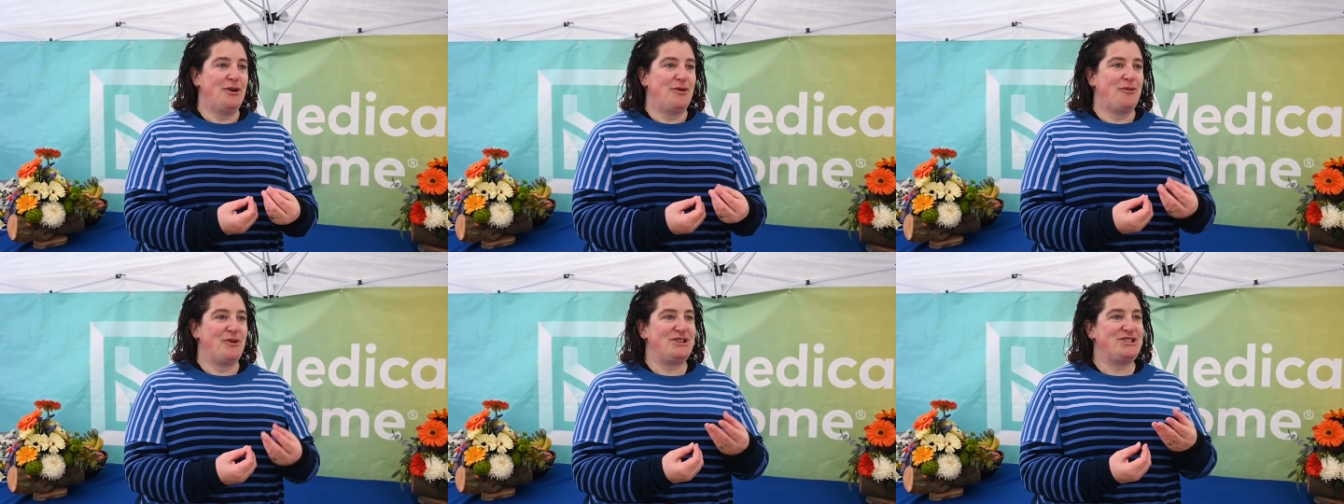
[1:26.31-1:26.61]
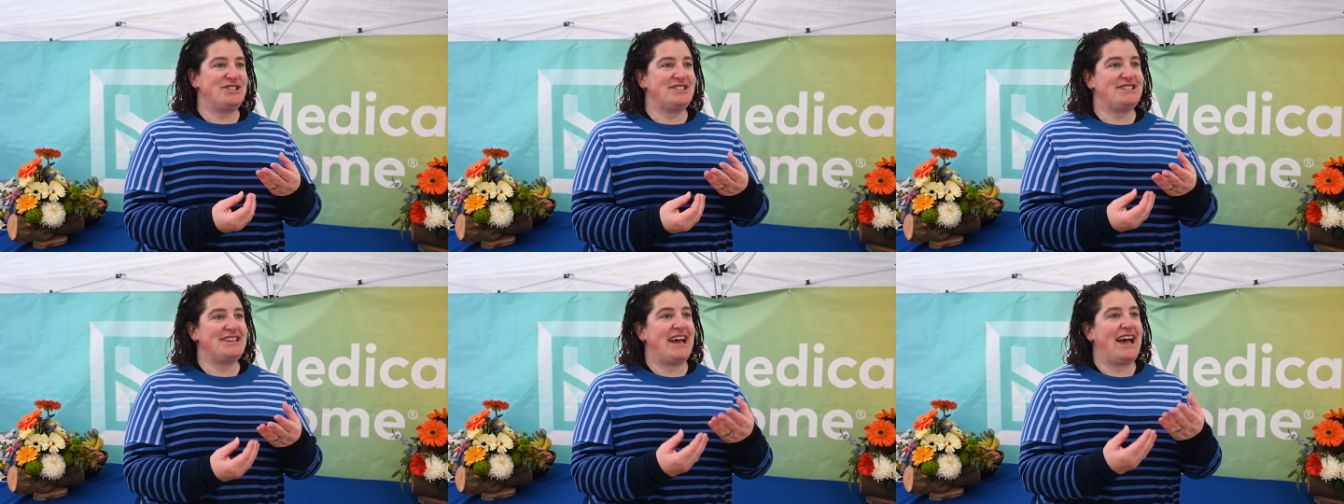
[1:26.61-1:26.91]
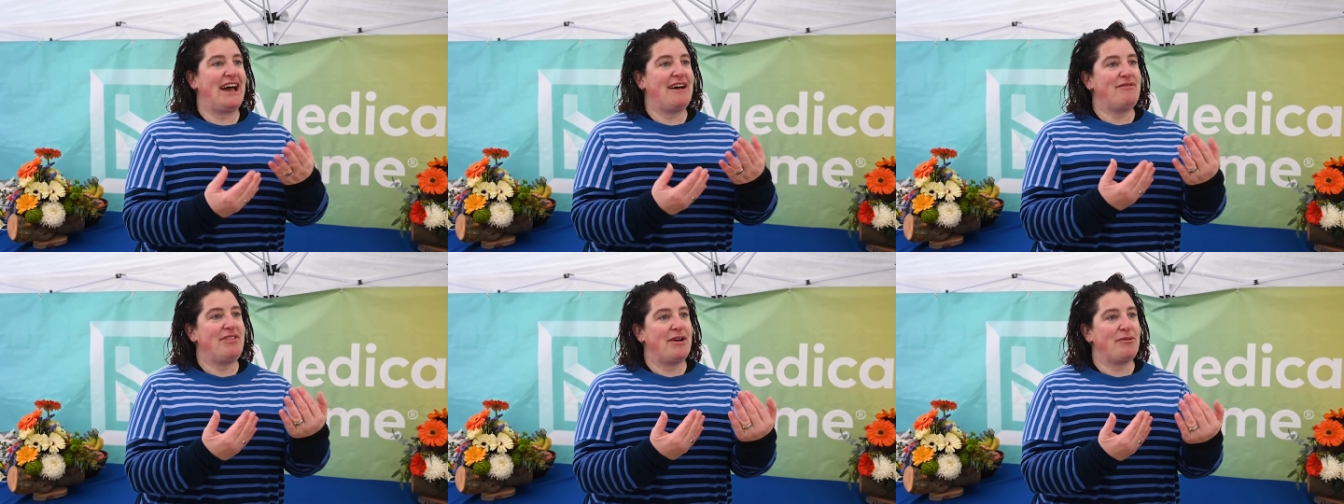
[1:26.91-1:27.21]
which is to
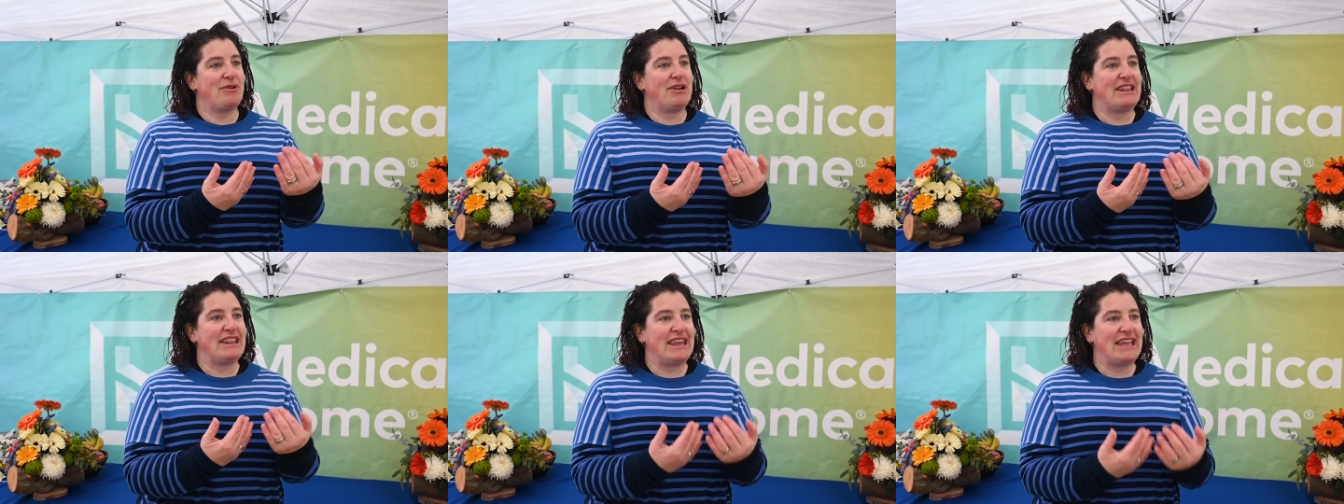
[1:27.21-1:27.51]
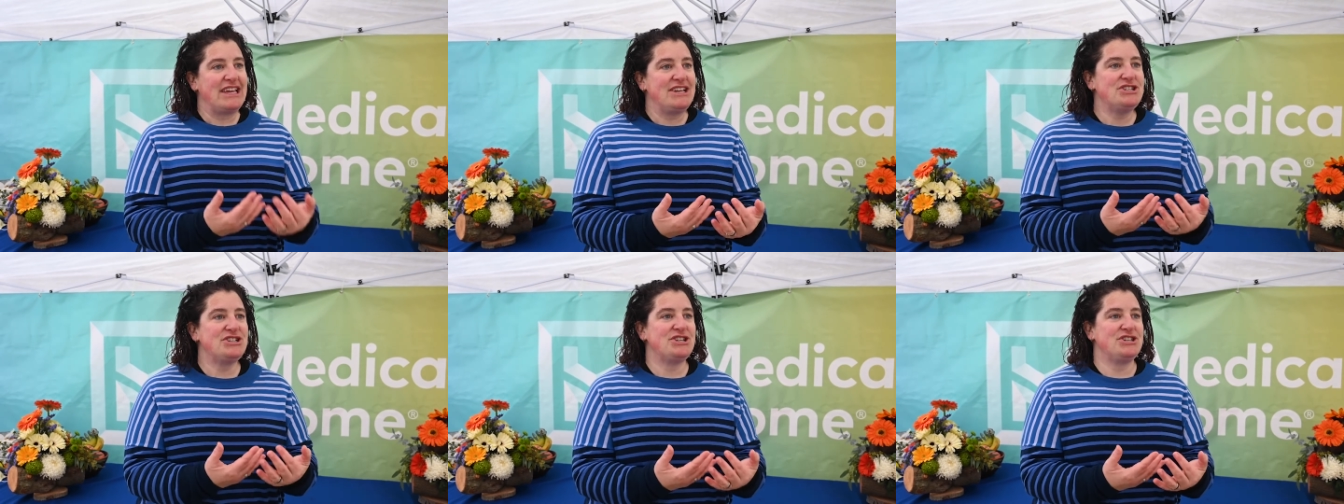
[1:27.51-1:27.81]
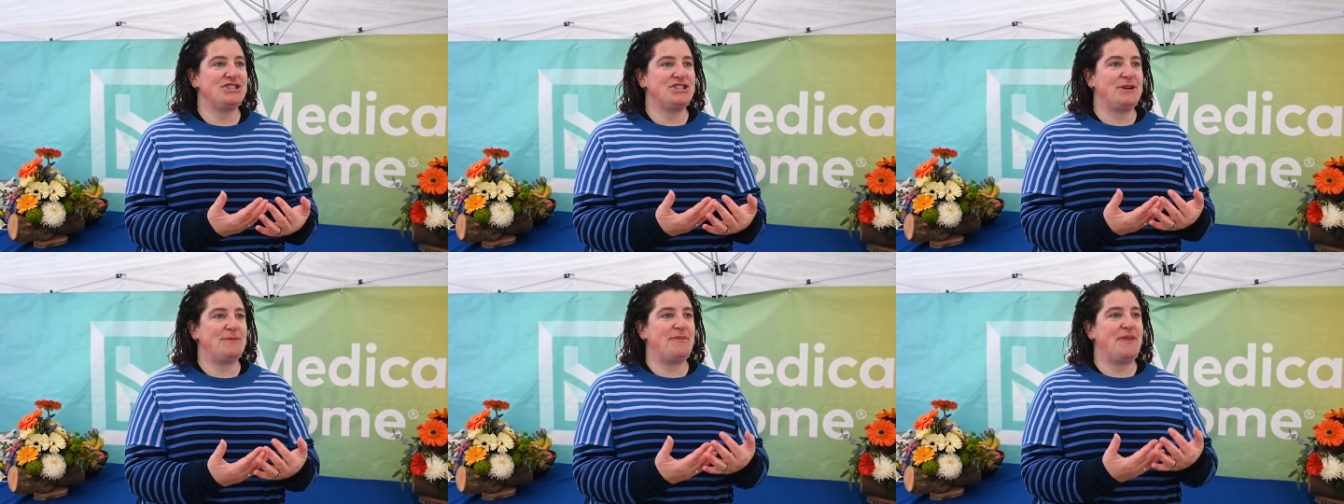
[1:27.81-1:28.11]
have that
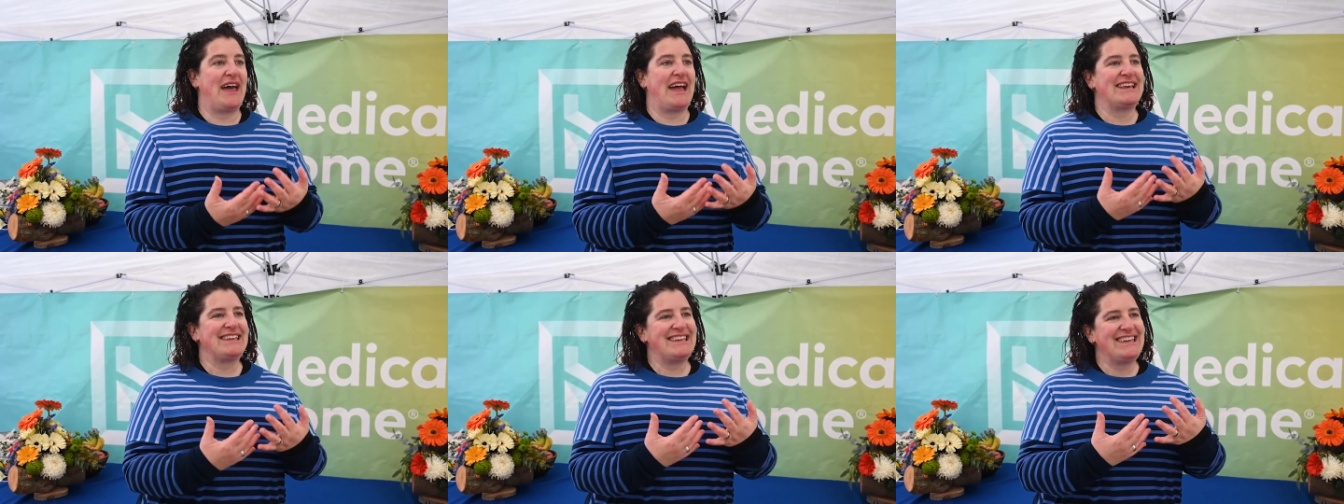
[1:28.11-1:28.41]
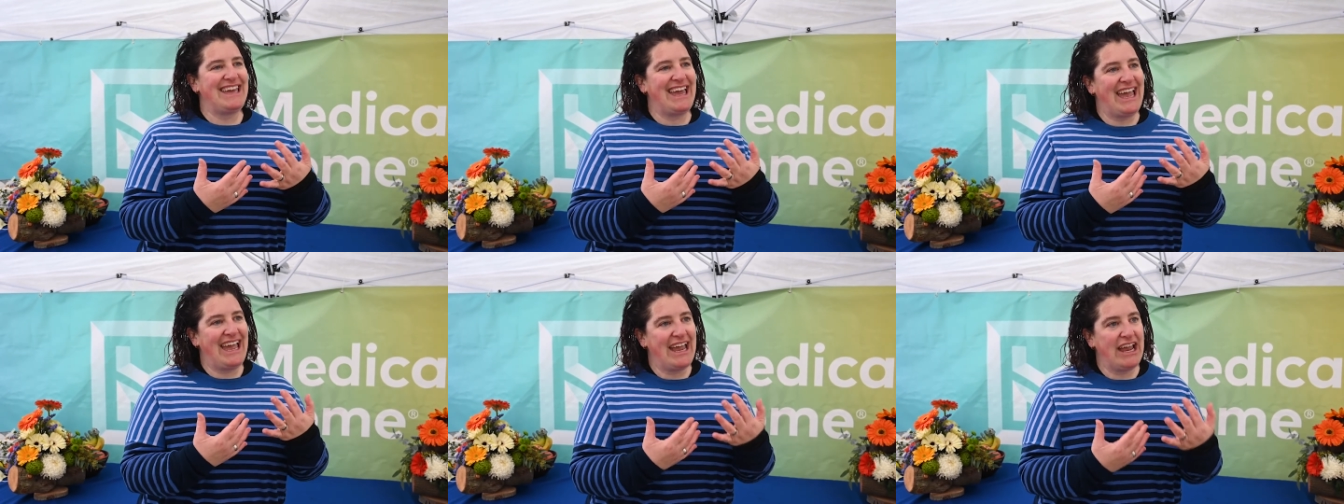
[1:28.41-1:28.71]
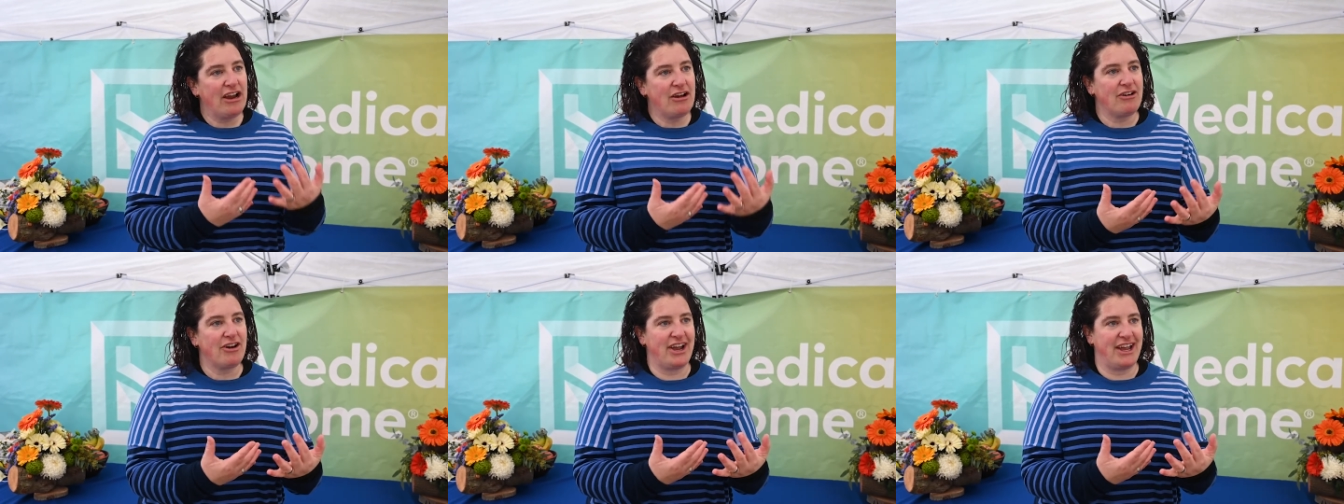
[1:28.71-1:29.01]
relationship, that
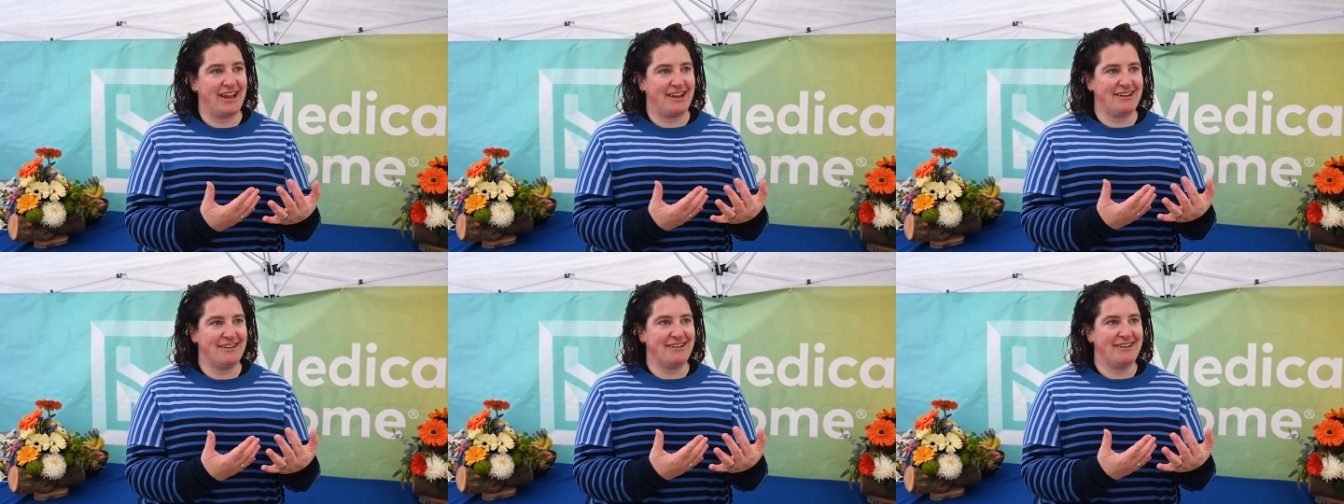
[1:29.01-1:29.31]
caring